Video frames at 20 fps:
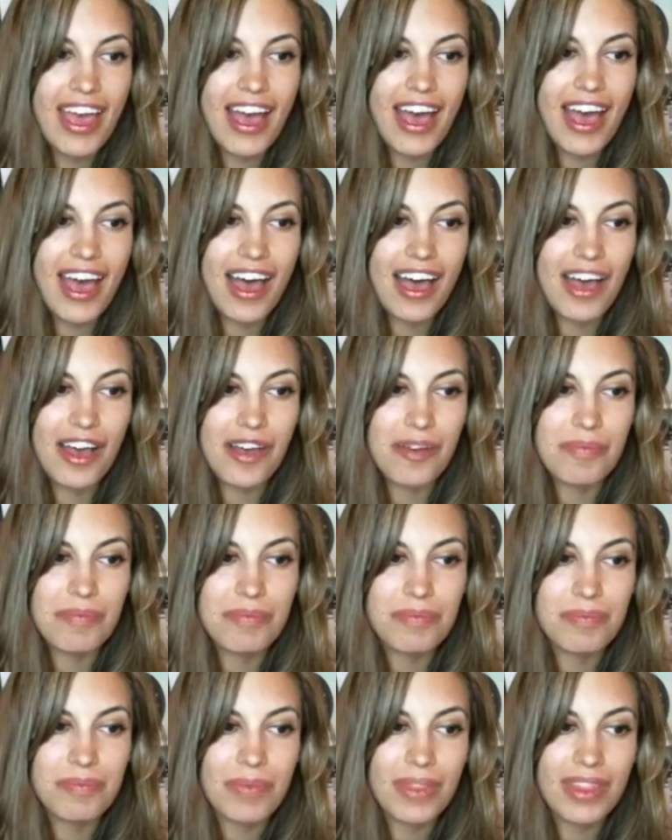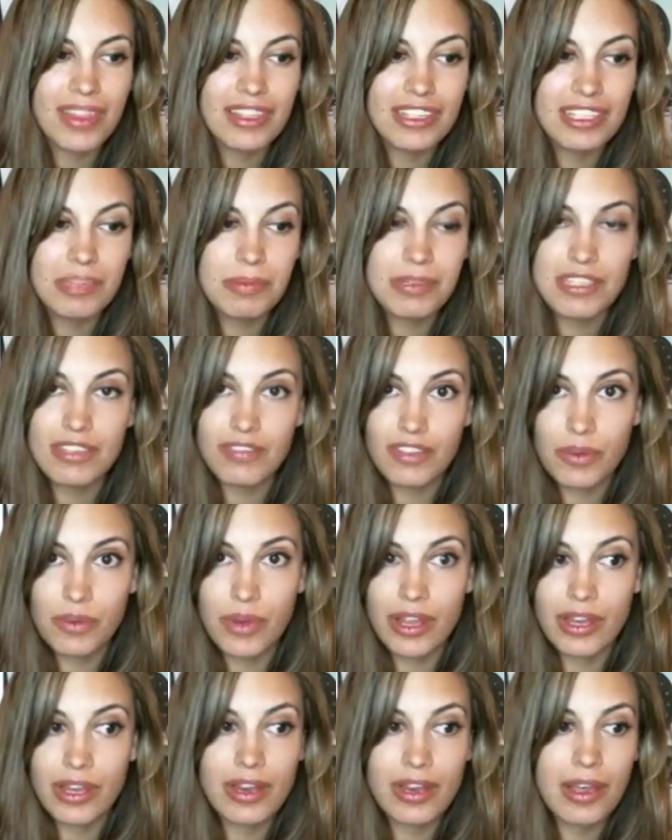one,
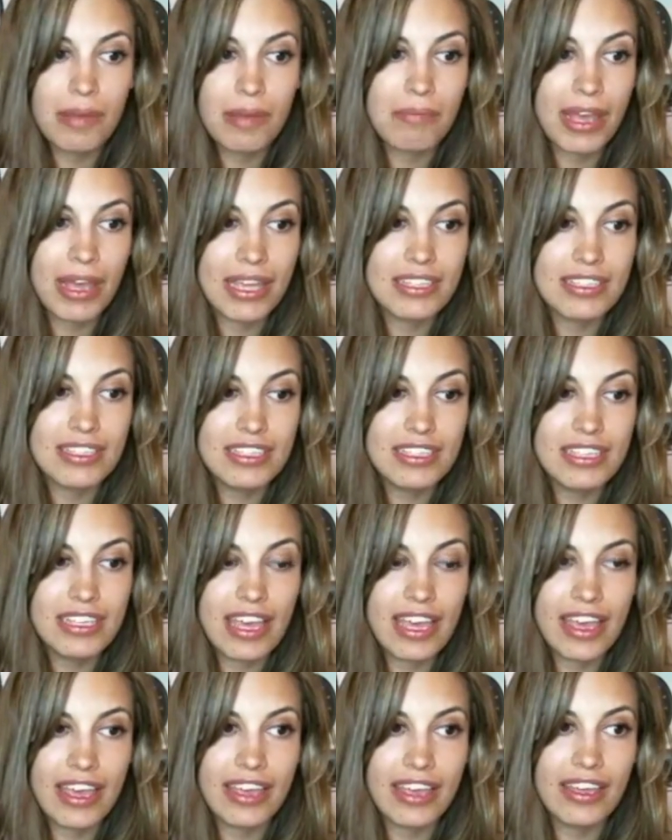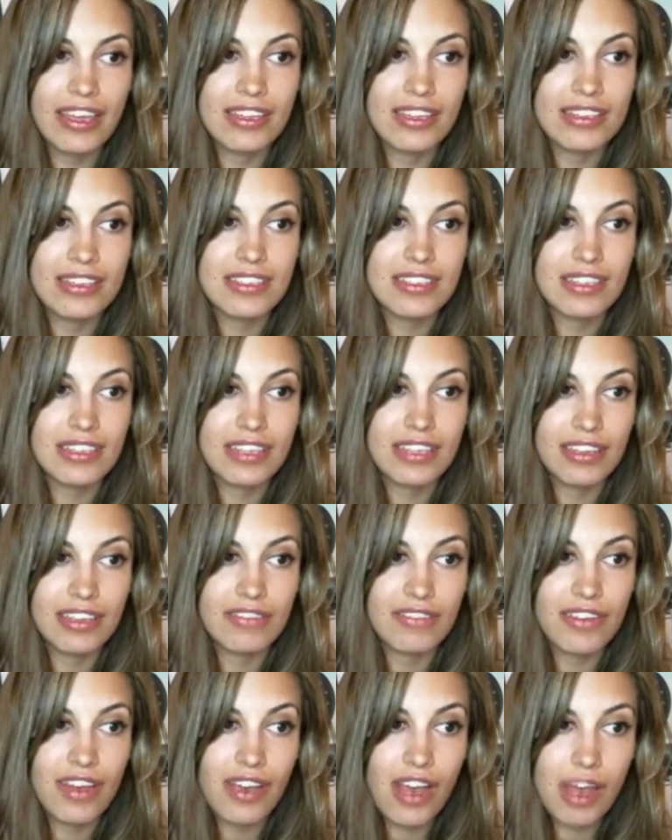my CTA is
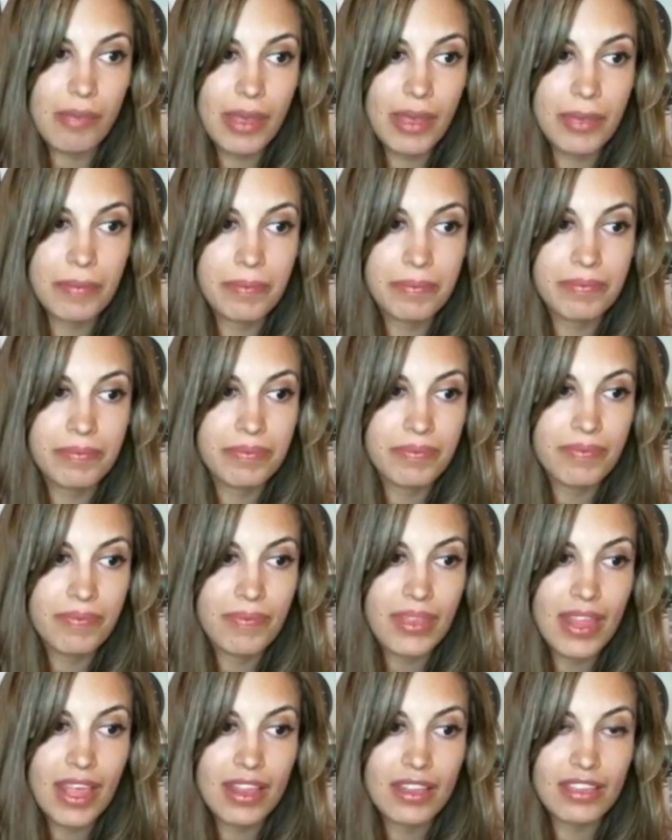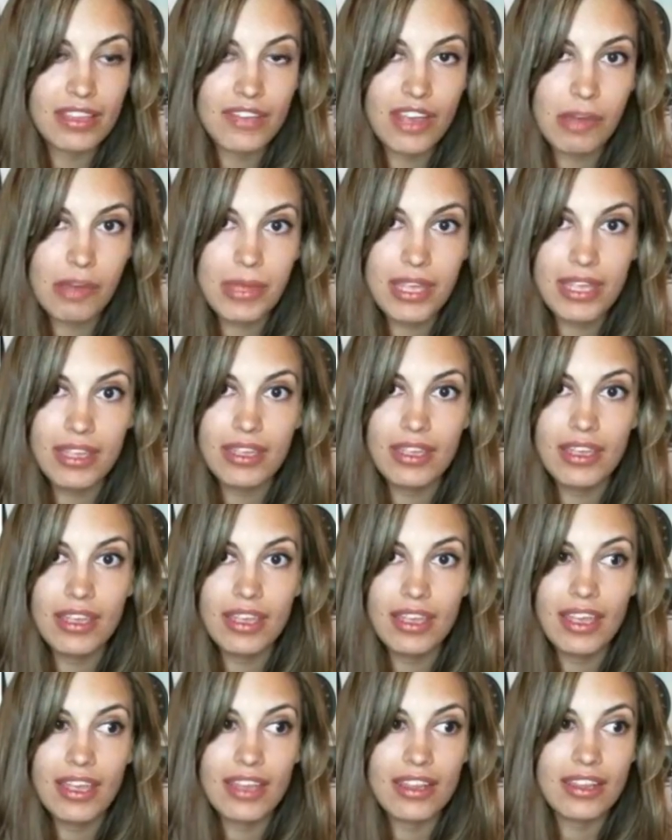leave a comment. Leave a comment,
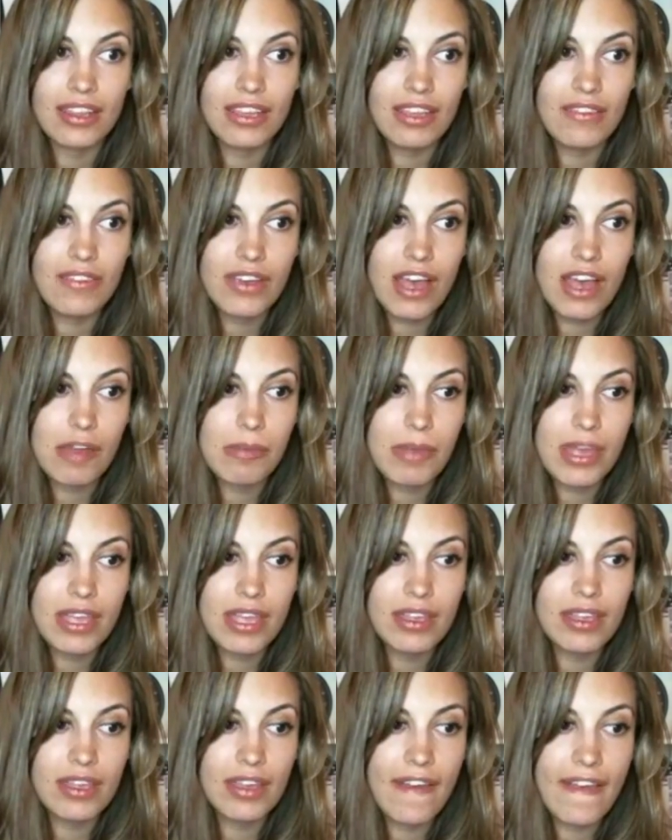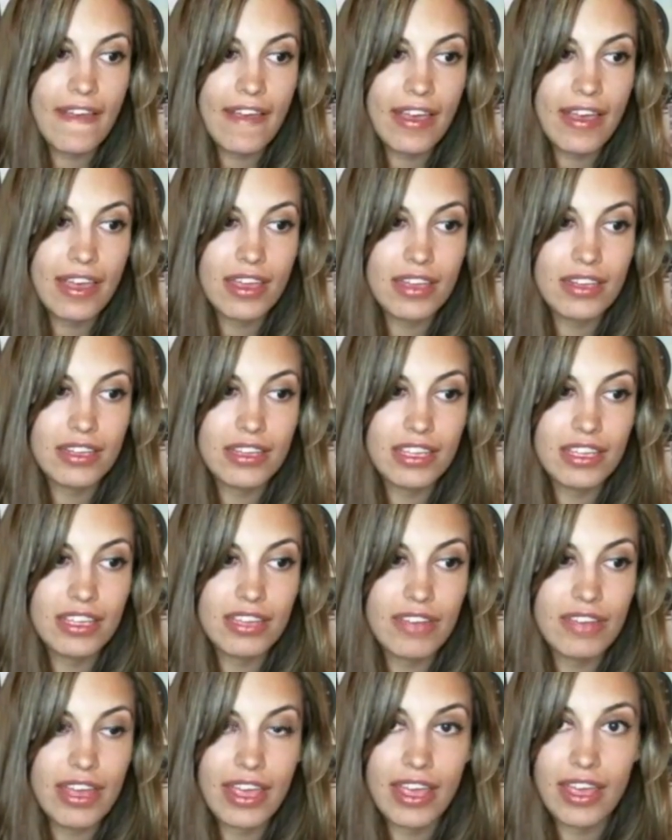leave a comment, and
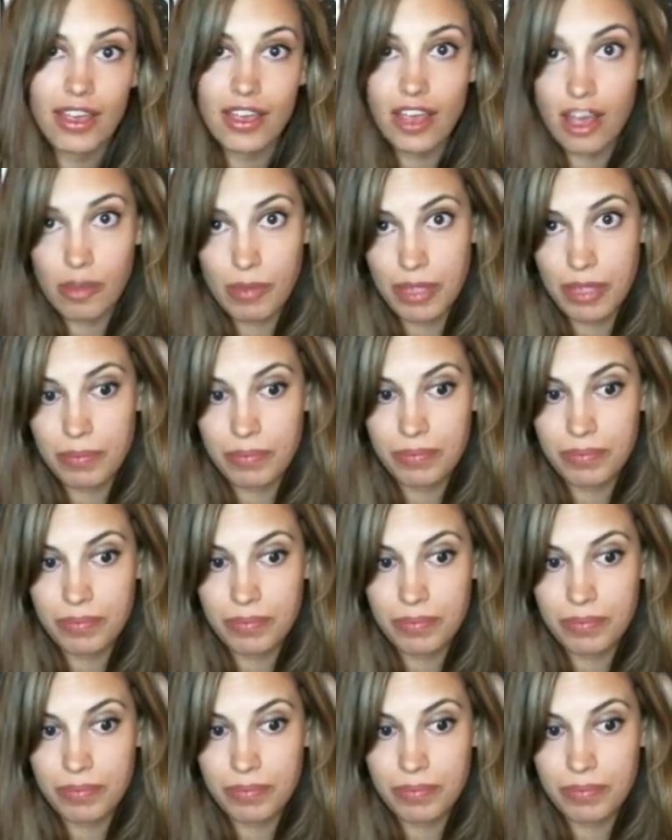leave a comment.